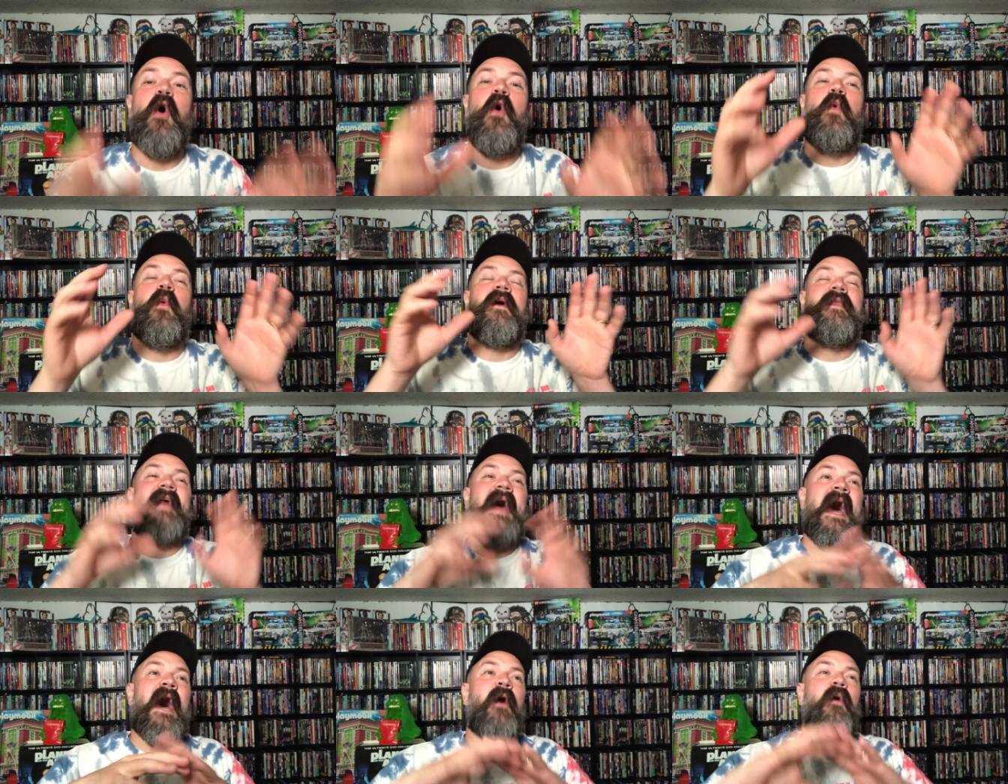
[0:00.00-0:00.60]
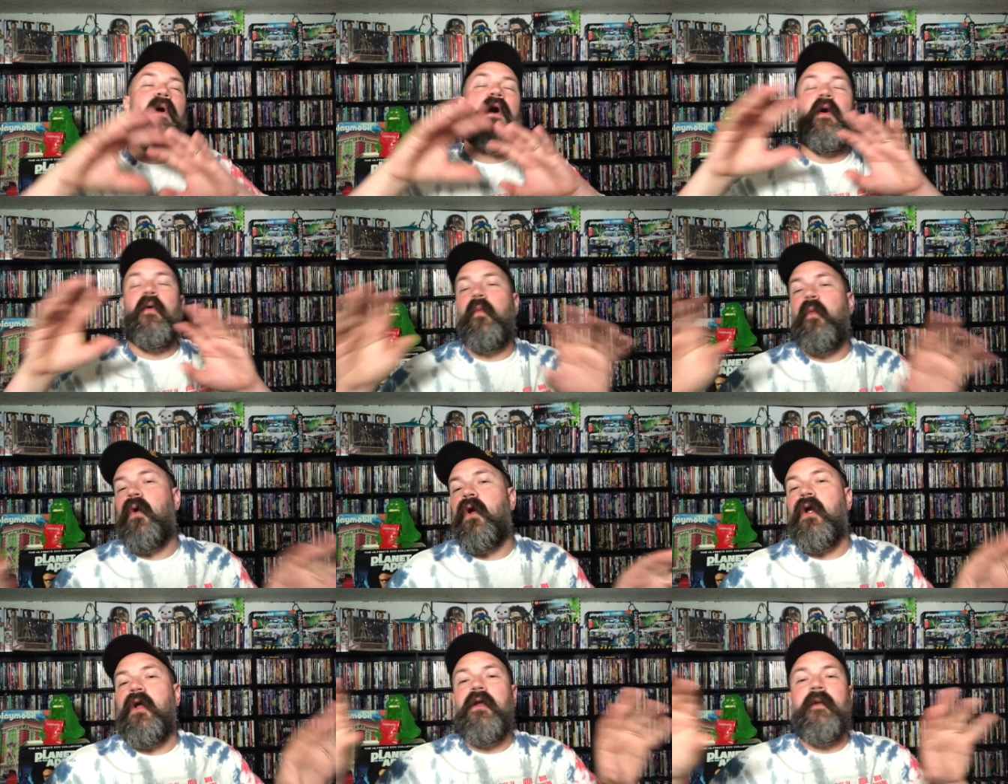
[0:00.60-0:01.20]
without a
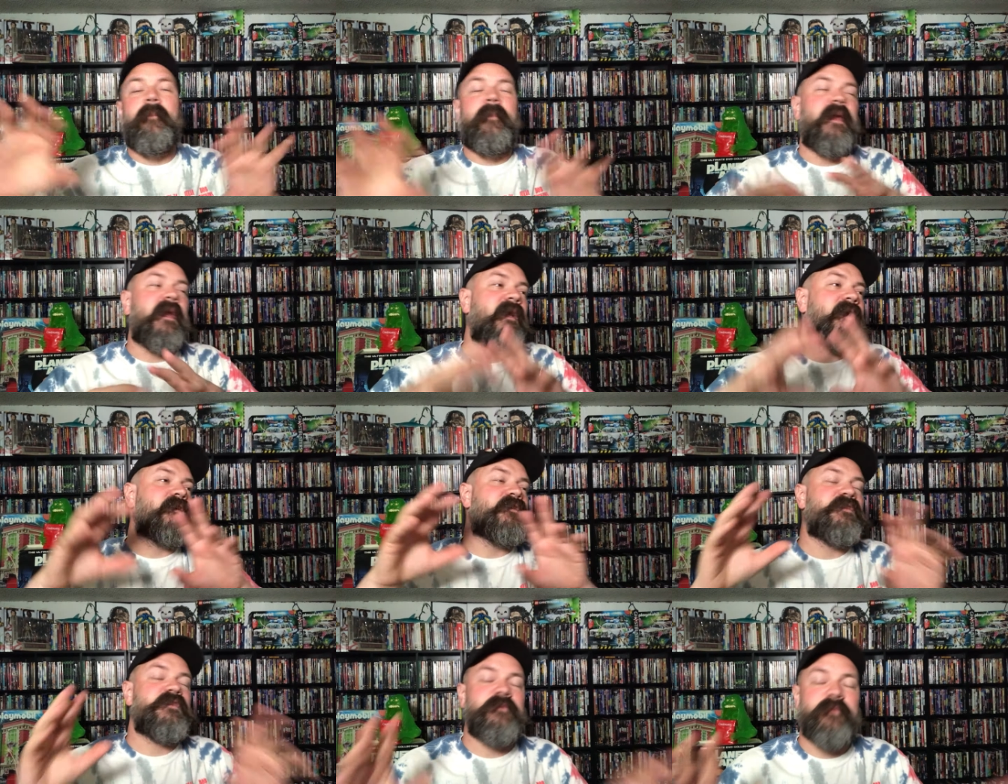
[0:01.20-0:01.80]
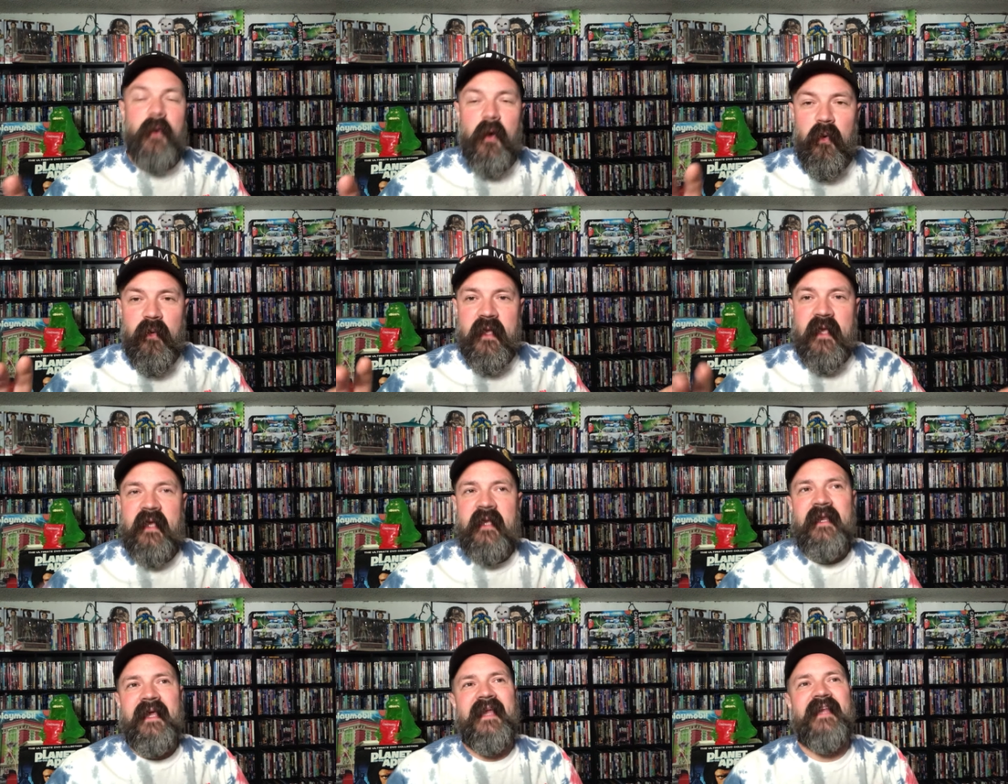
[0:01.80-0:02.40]
word being spoken,